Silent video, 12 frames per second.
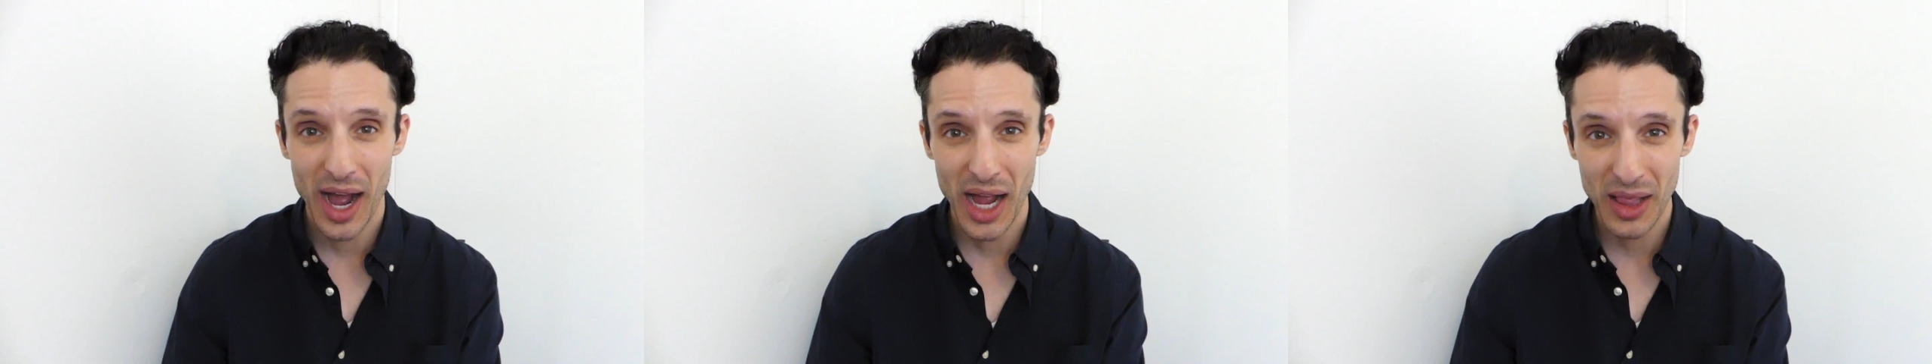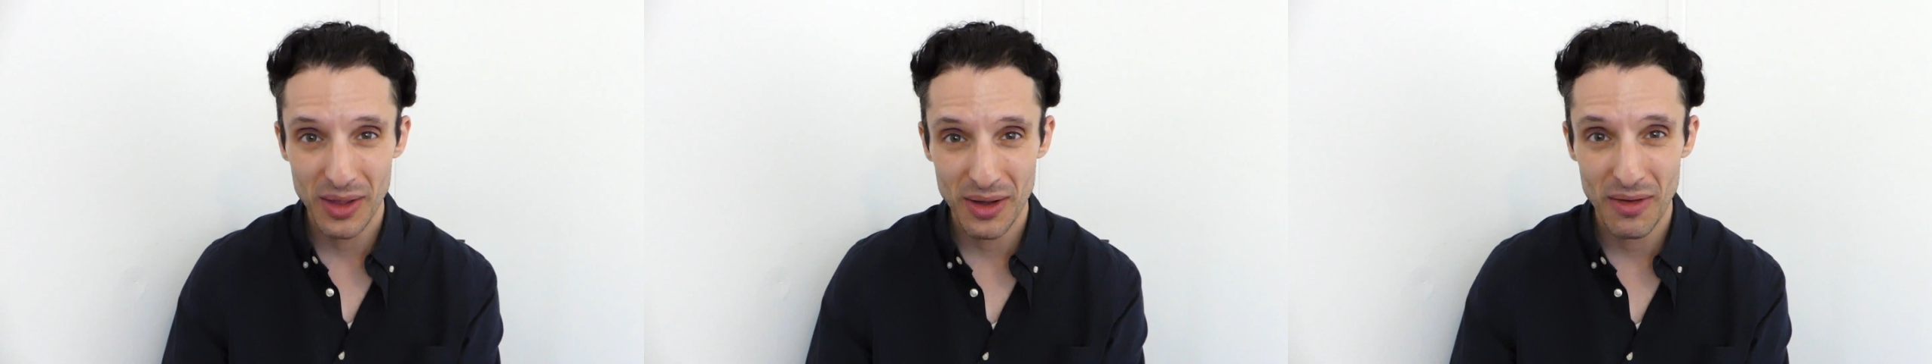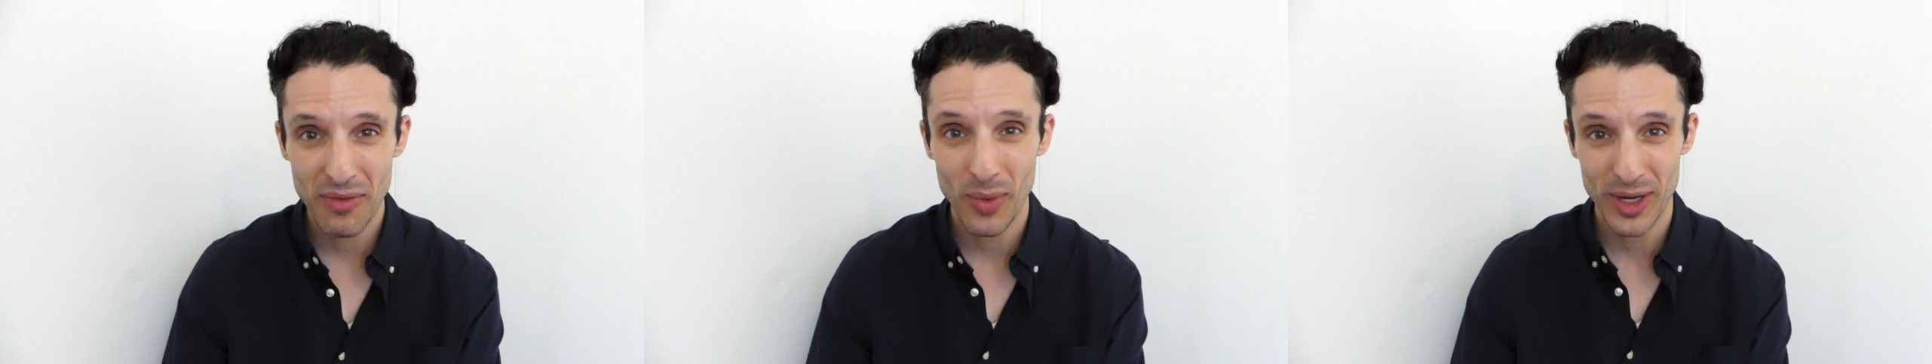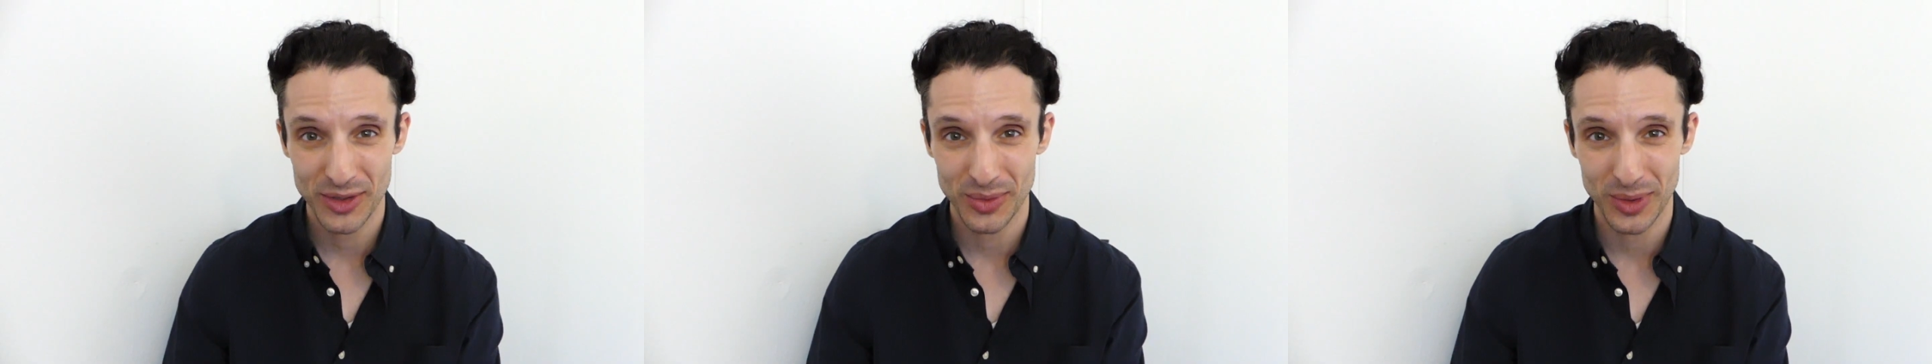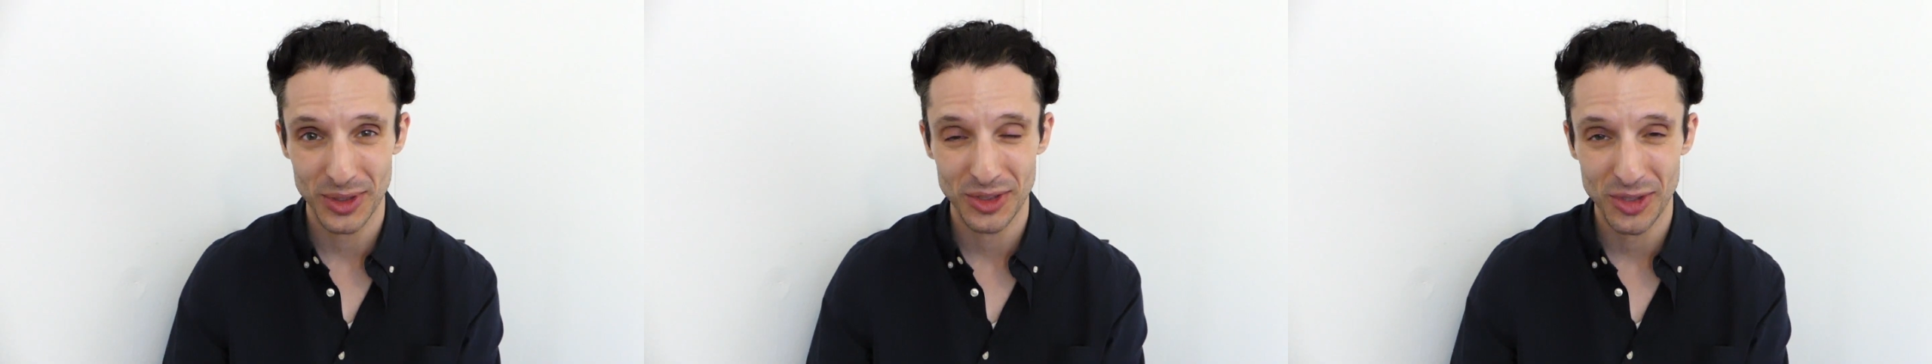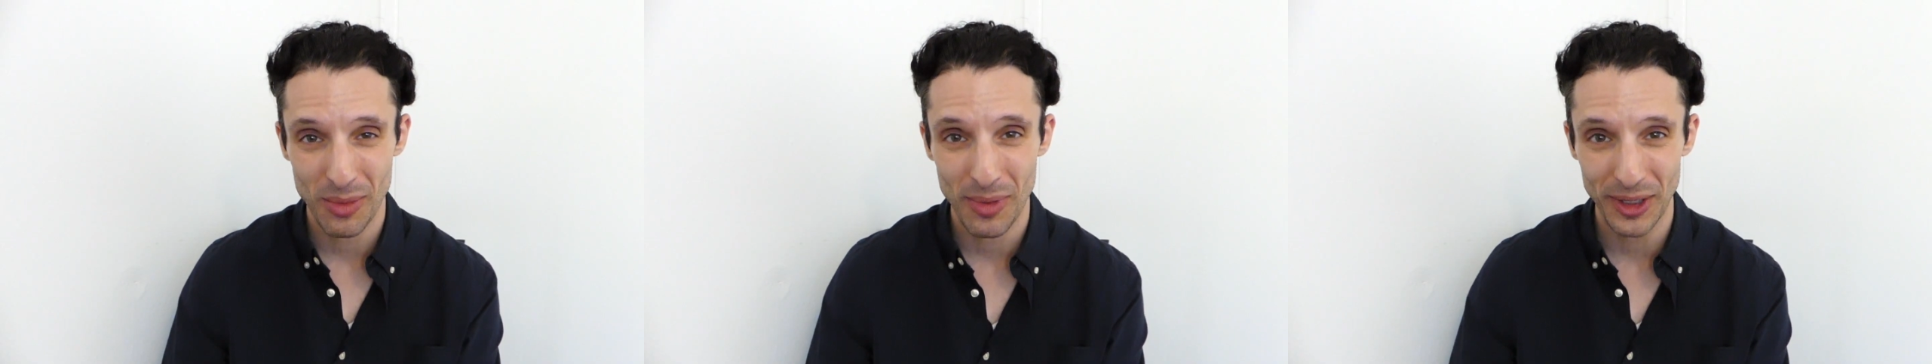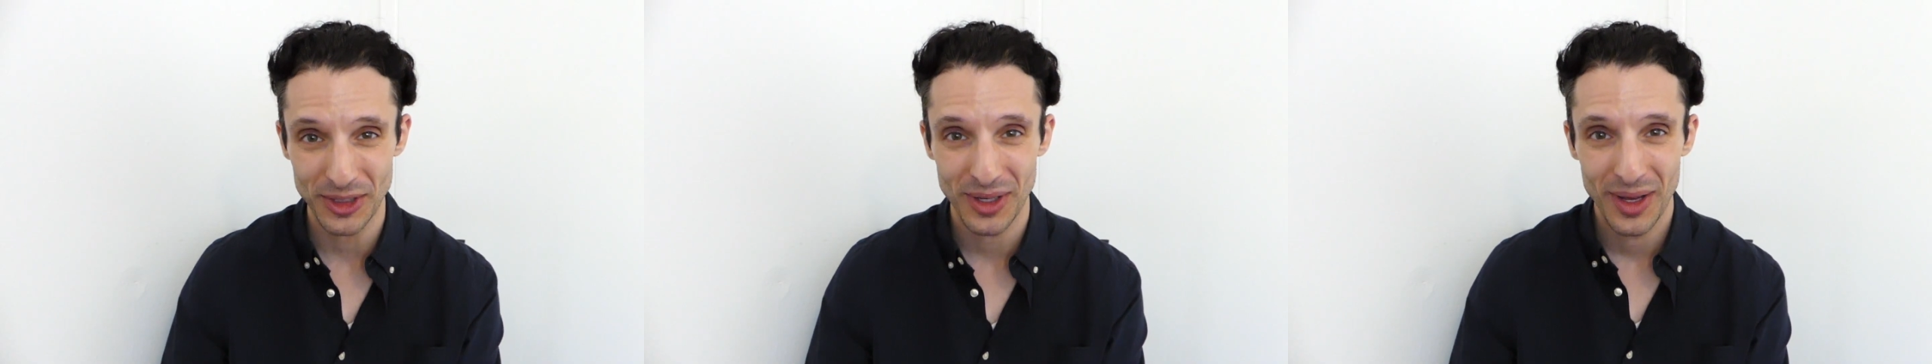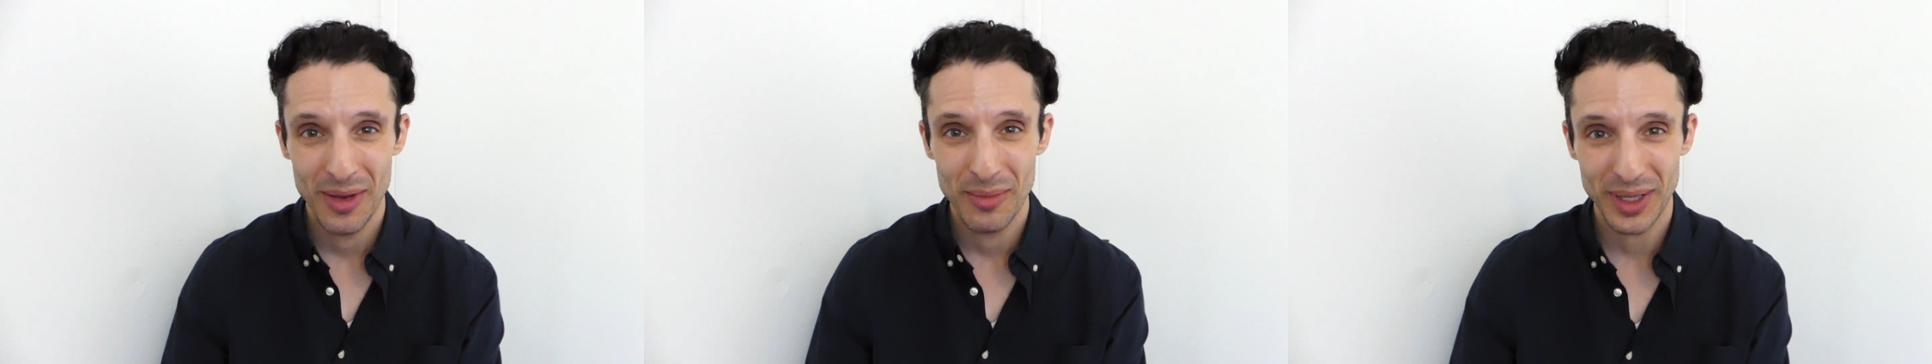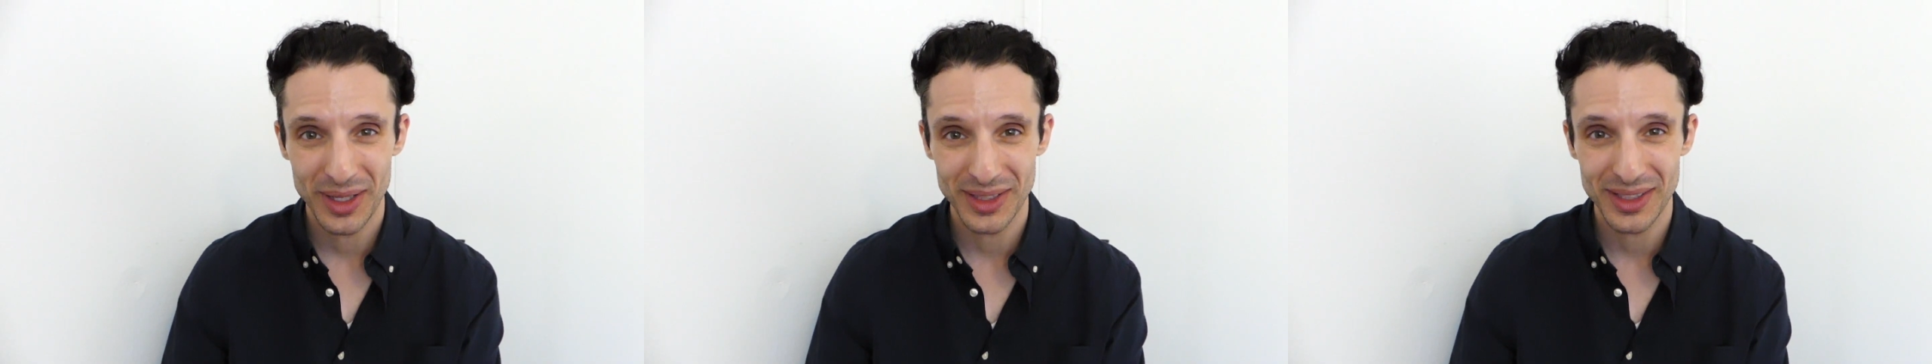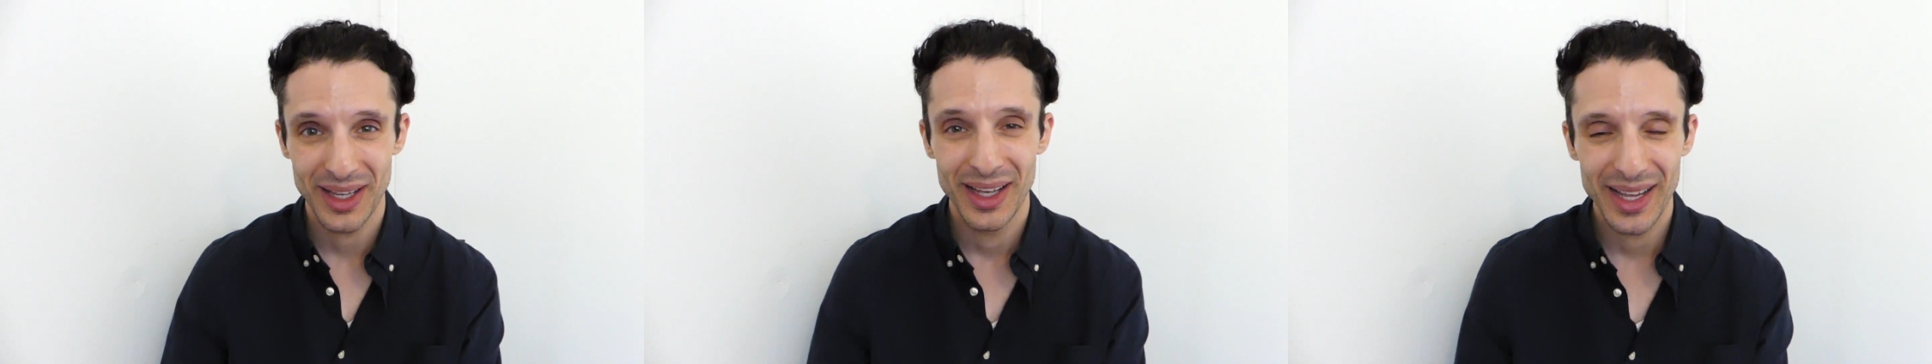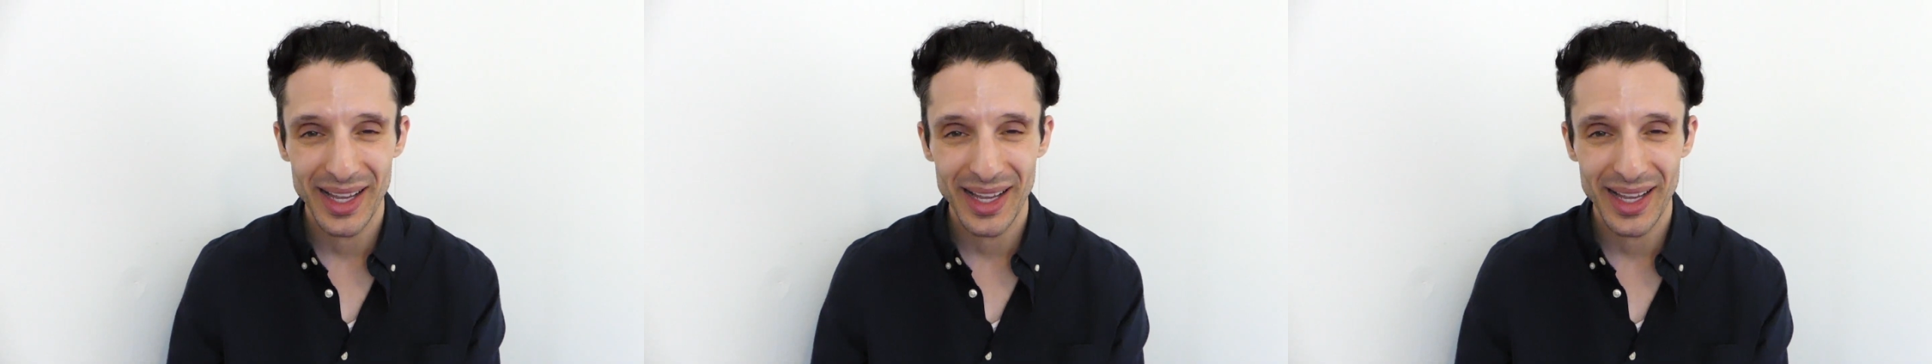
I love Westworld so much because